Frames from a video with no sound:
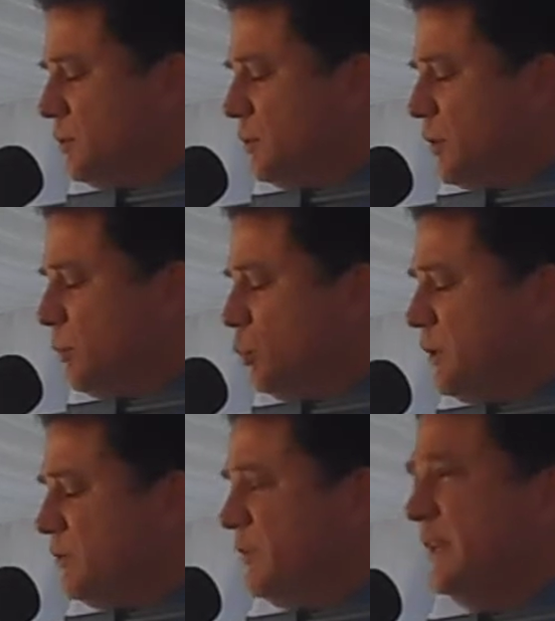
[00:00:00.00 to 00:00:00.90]
upward
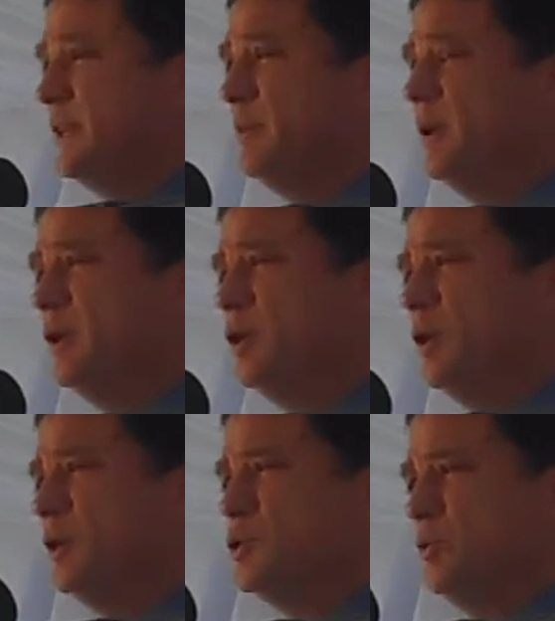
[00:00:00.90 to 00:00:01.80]
of $80 million
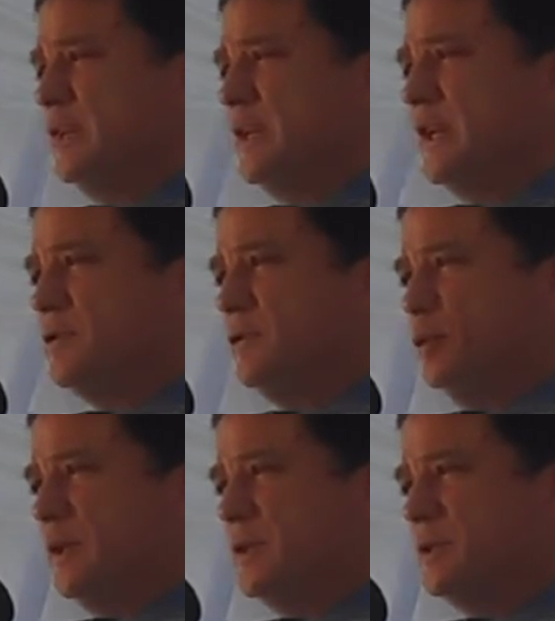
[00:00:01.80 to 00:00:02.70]
over the next few
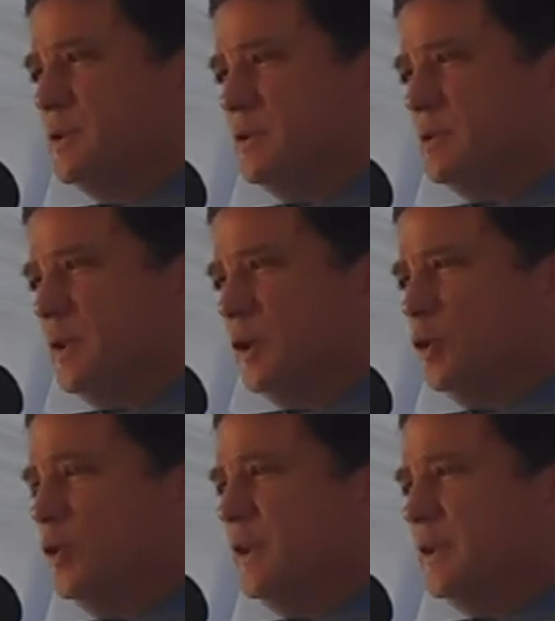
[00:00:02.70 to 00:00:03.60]
years and
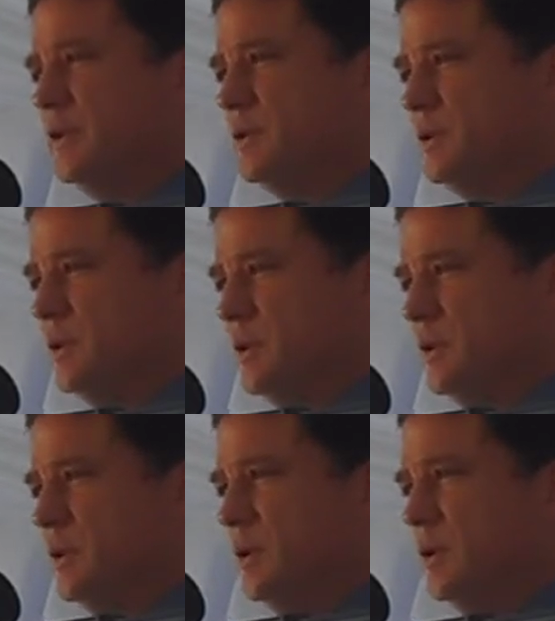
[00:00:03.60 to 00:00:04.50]
create
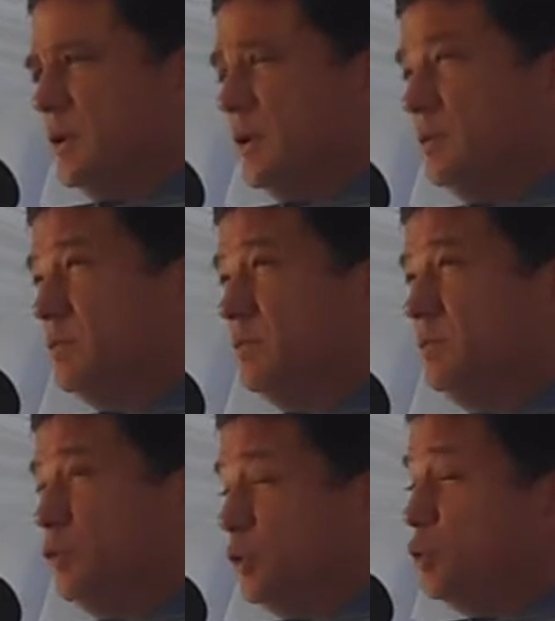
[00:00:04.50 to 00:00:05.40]
uh,
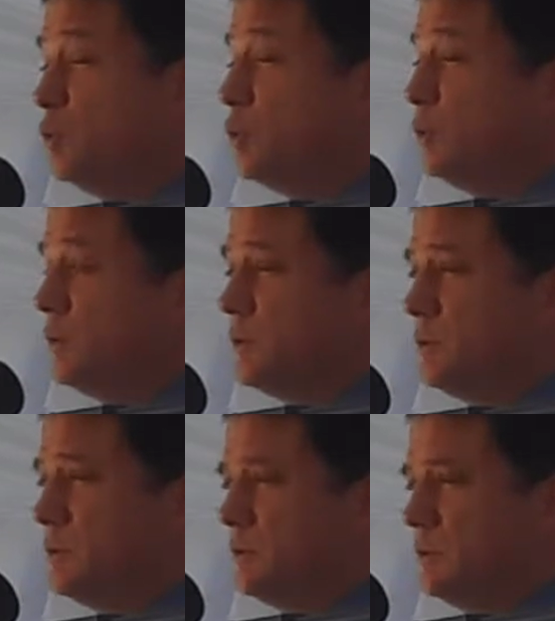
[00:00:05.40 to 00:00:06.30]
four new stores.
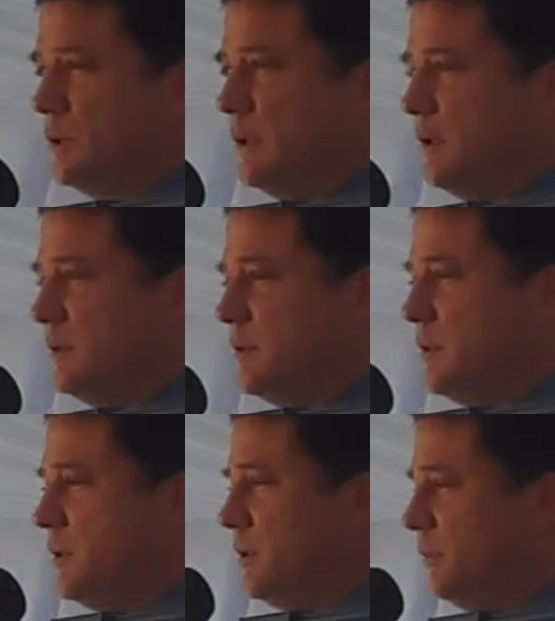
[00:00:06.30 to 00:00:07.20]
Uh,
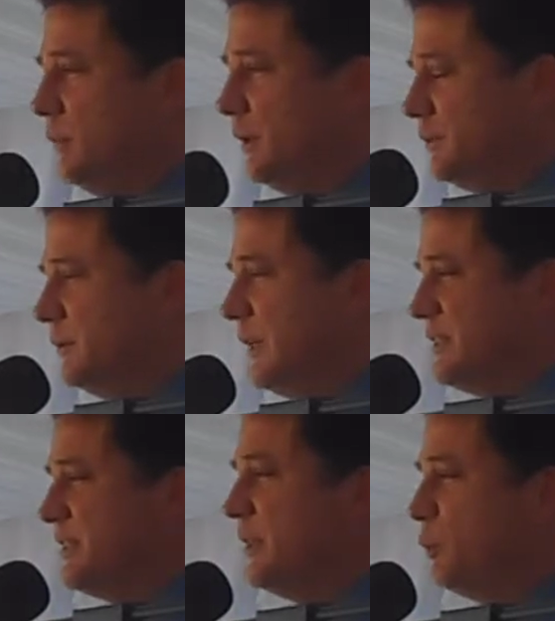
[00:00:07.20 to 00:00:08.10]
but as I
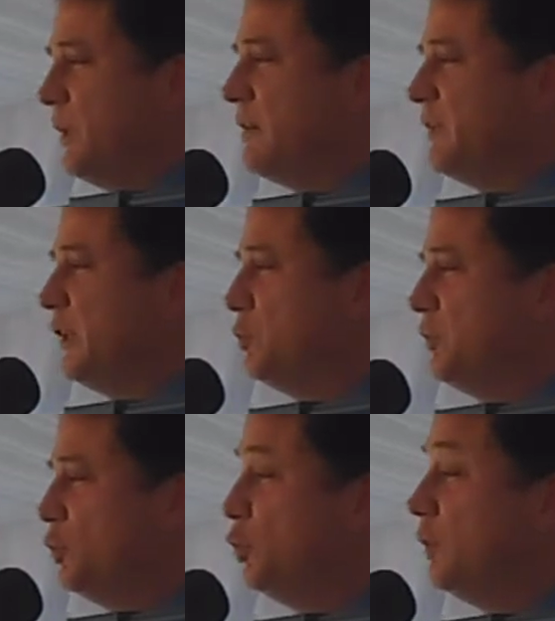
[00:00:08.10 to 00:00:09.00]
said, we have to get over
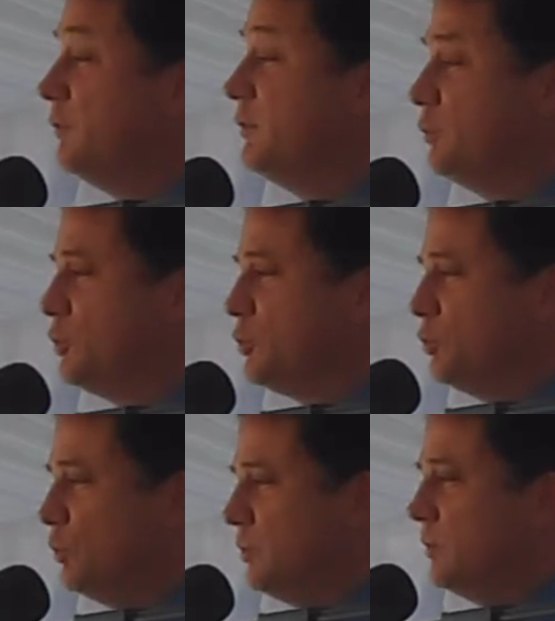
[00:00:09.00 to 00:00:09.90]
the hurdle of the first
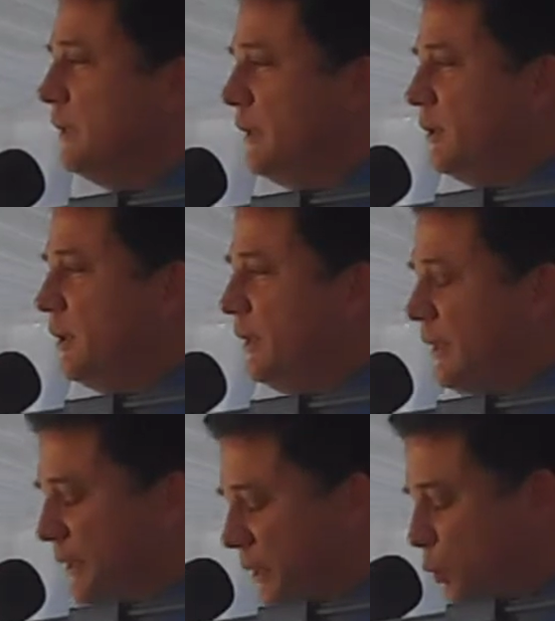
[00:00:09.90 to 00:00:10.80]
store and then, and,
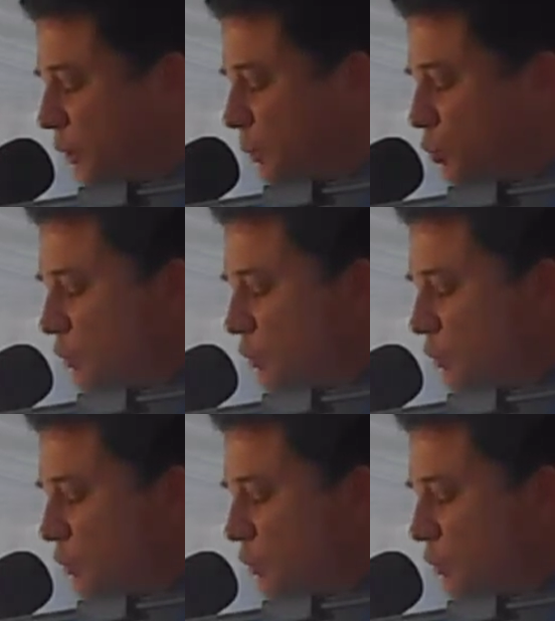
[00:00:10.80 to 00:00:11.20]
and then we can move